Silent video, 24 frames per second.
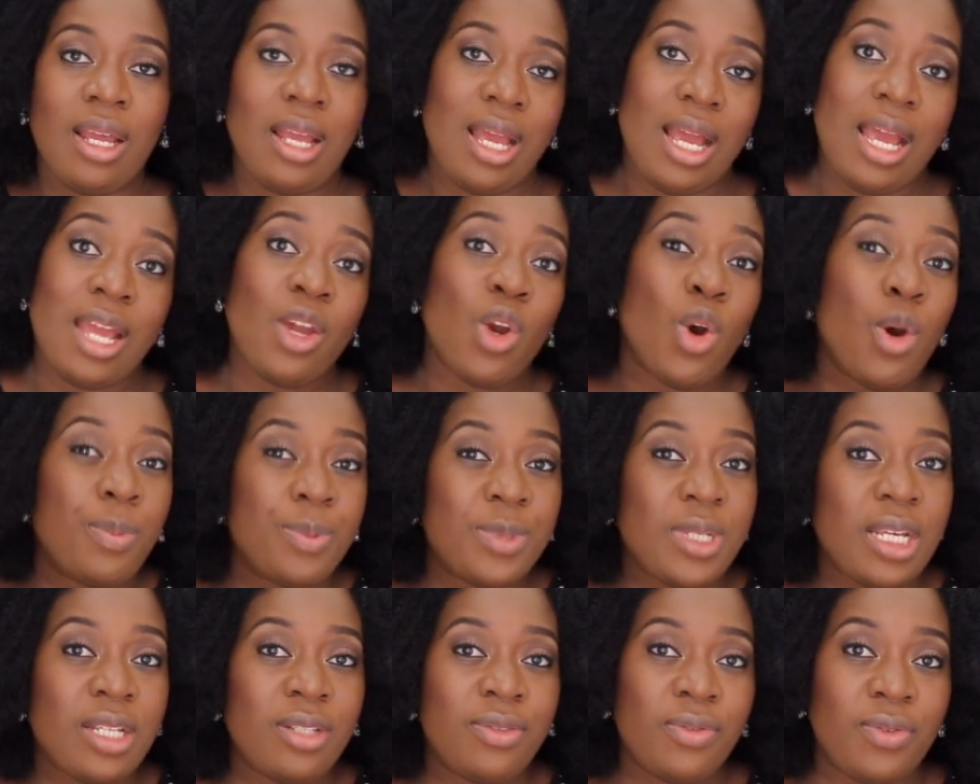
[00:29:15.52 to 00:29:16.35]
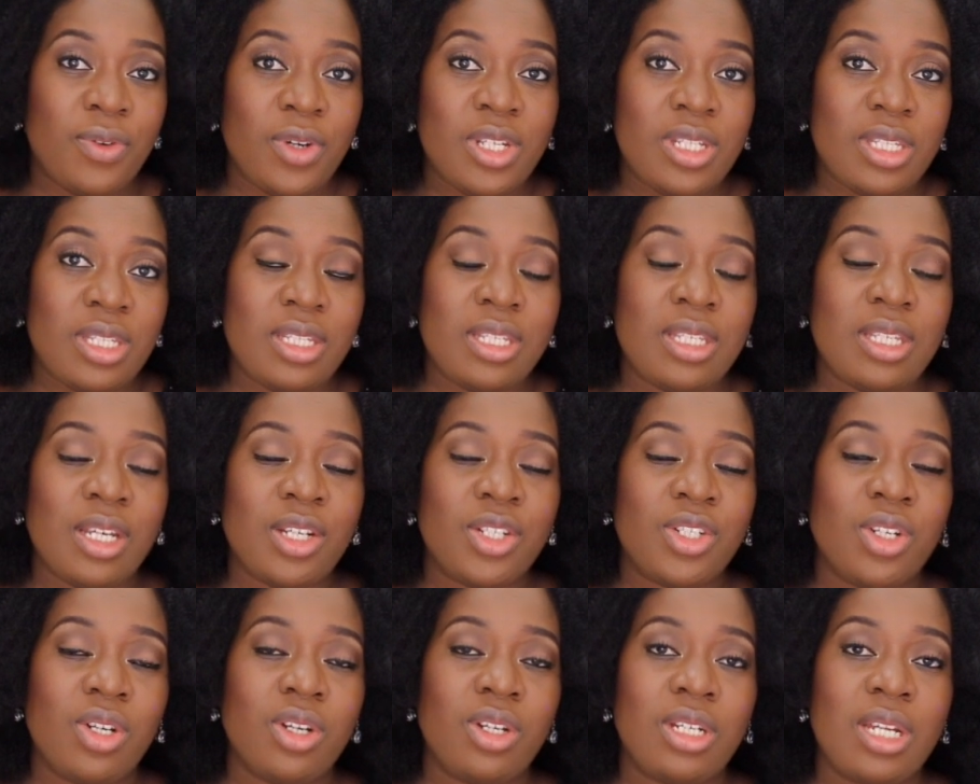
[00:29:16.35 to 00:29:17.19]
I opted for a
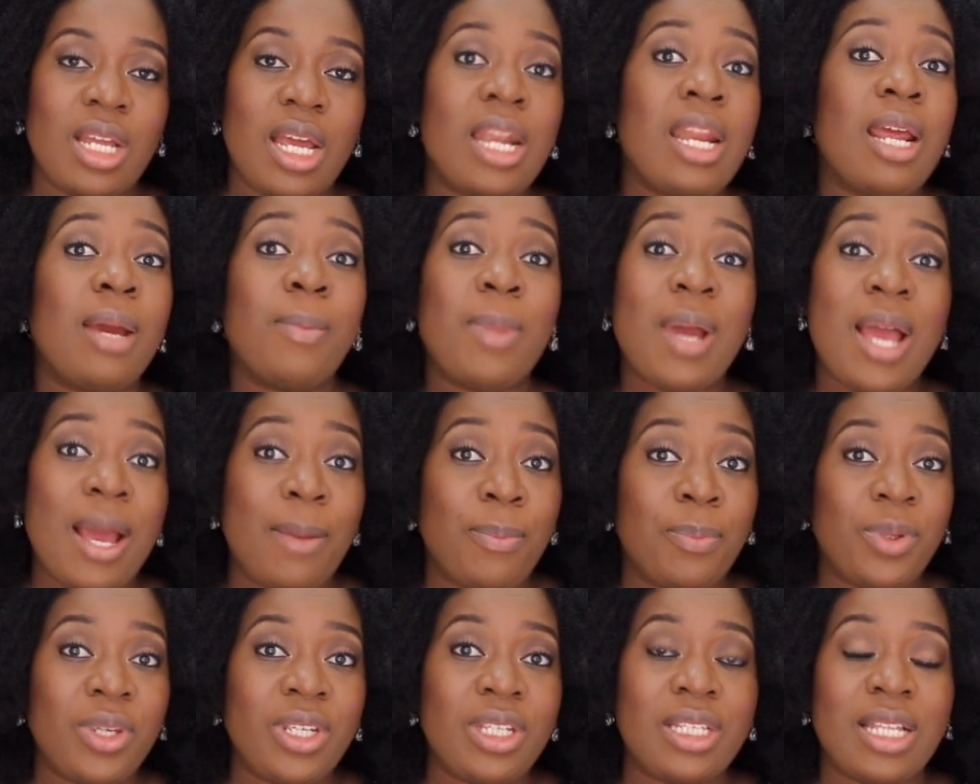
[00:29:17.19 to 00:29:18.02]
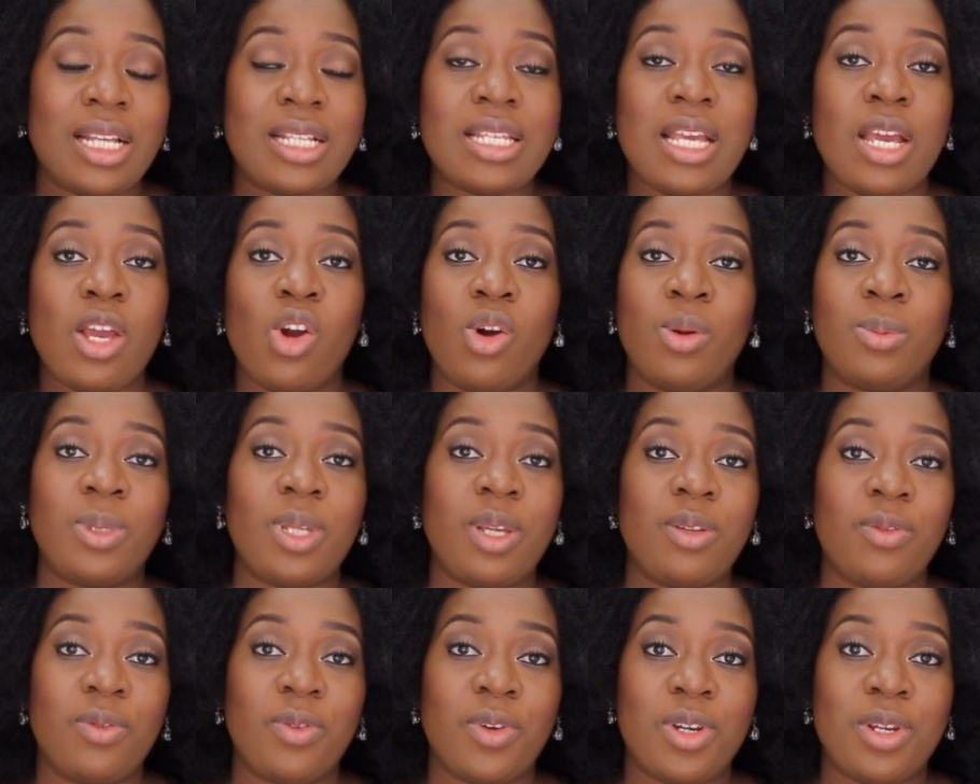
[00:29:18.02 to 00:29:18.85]
C-section and I'm happy that I
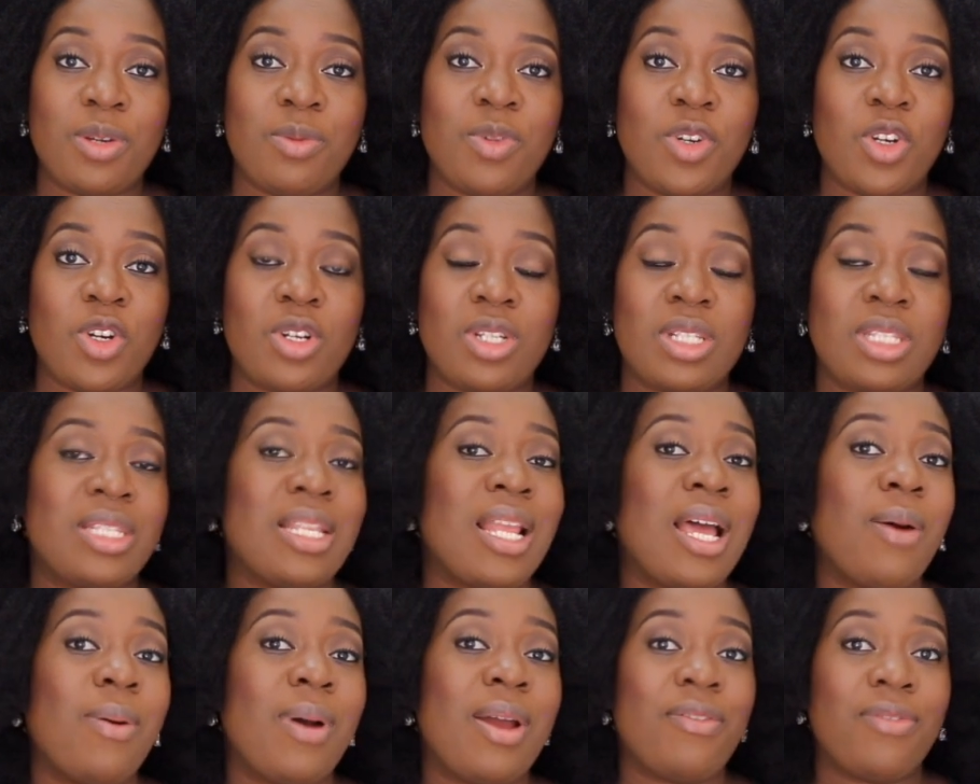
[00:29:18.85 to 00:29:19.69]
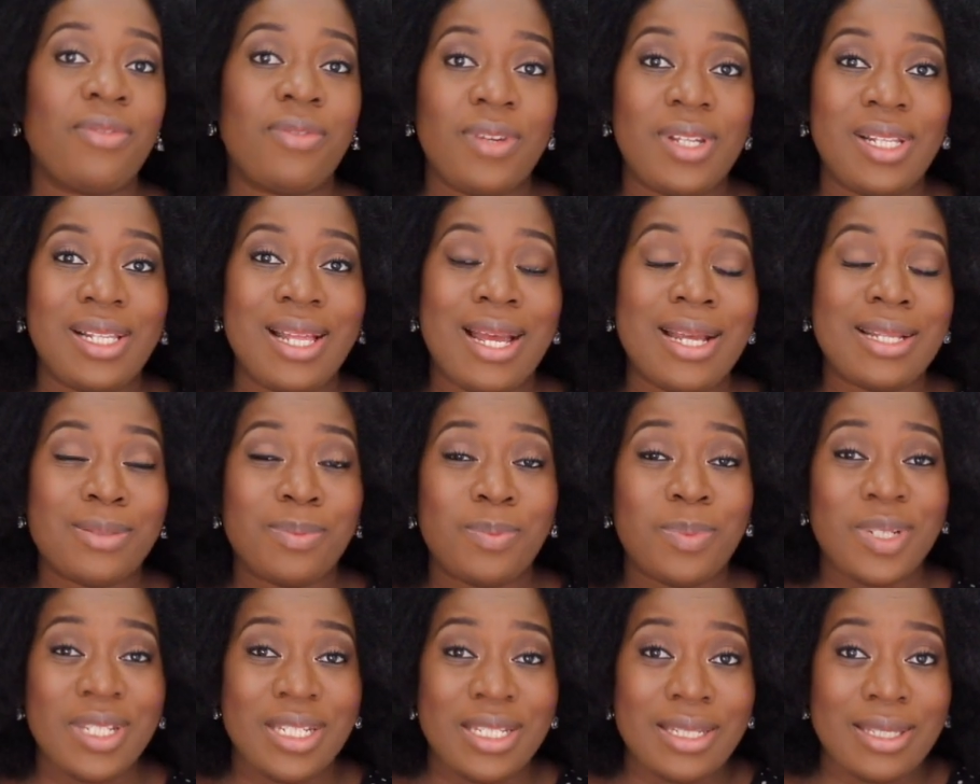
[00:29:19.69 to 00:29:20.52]
opted for it because now I feel at
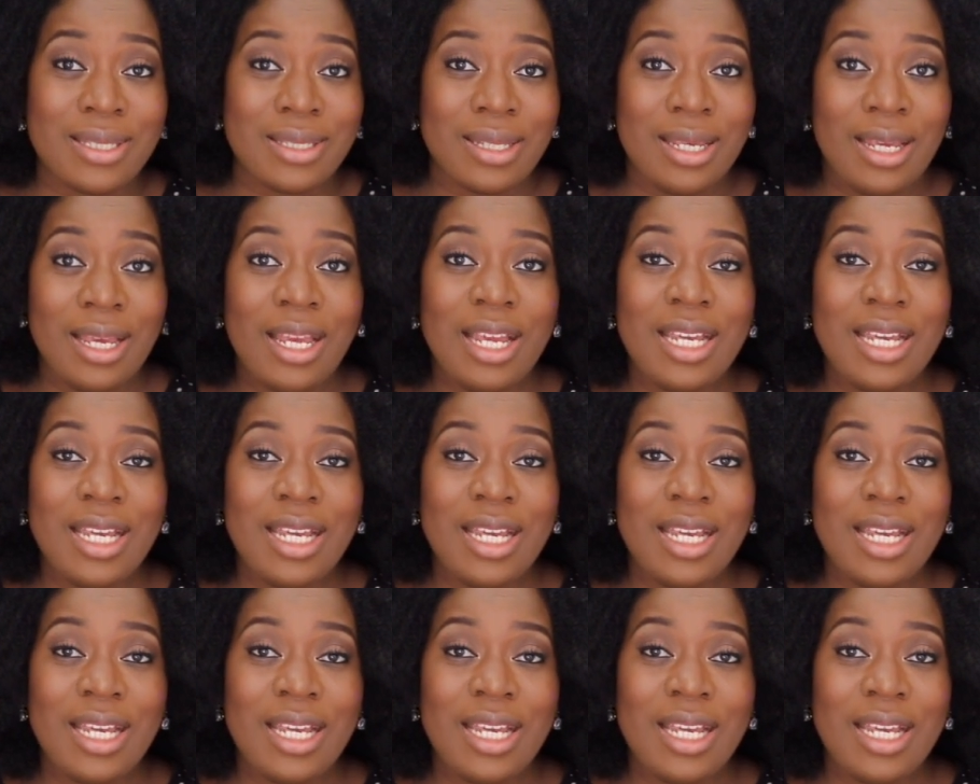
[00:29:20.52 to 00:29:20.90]
peace.